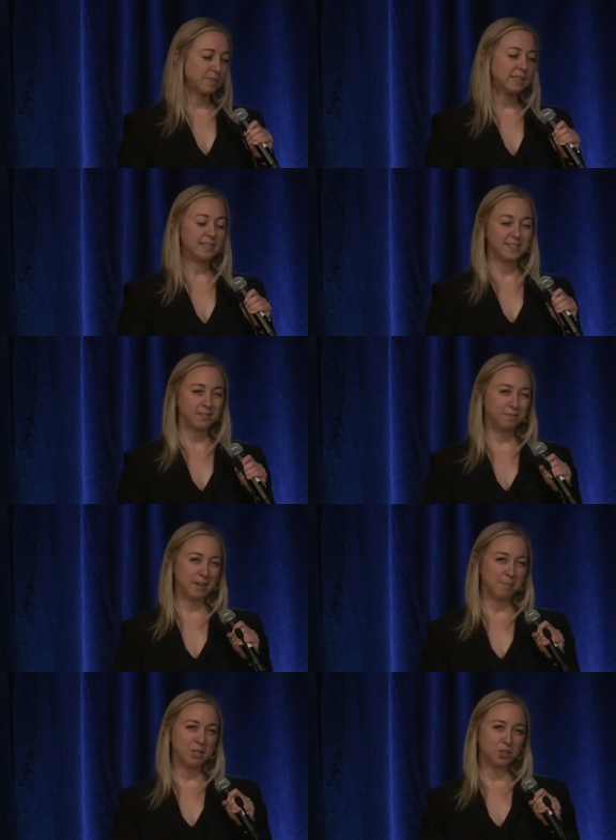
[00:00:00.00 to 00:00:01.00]
This is an
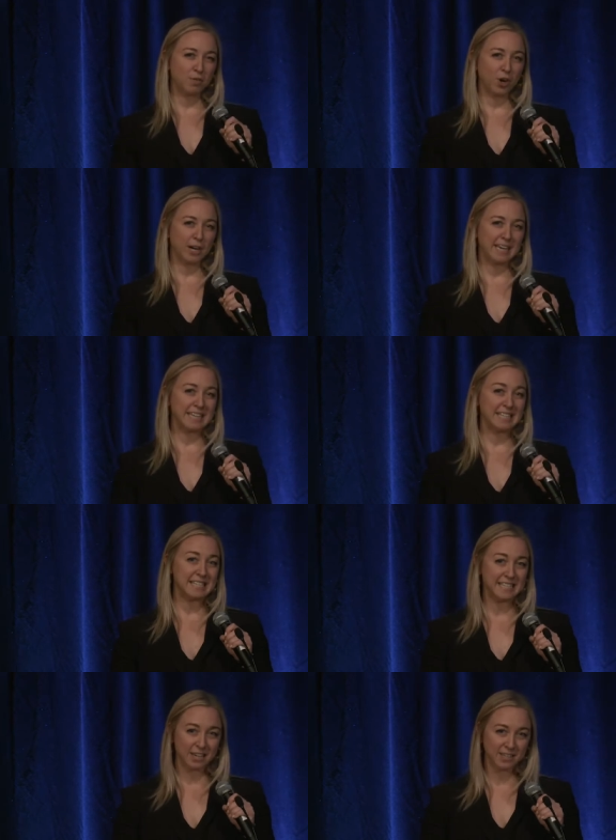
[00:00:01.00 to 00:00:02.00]
image of our
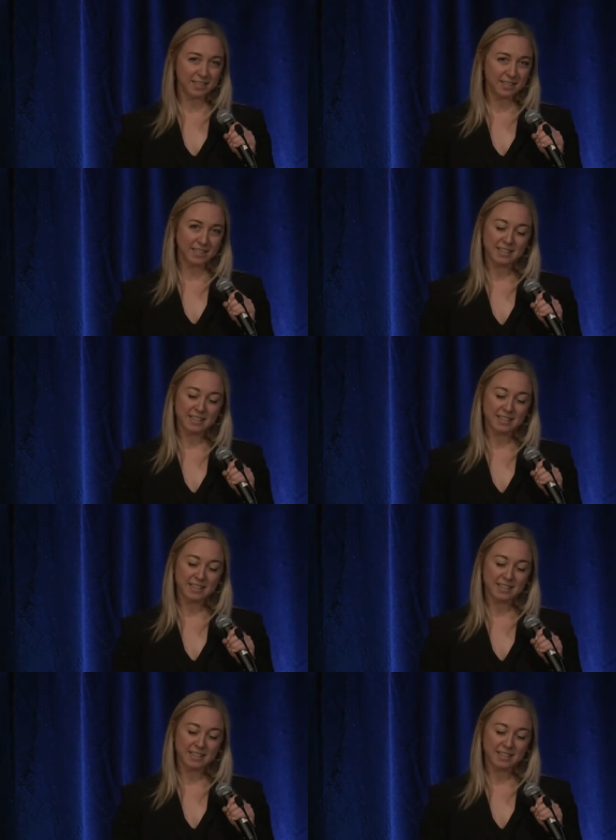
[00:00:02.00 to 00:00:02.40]
east terrace,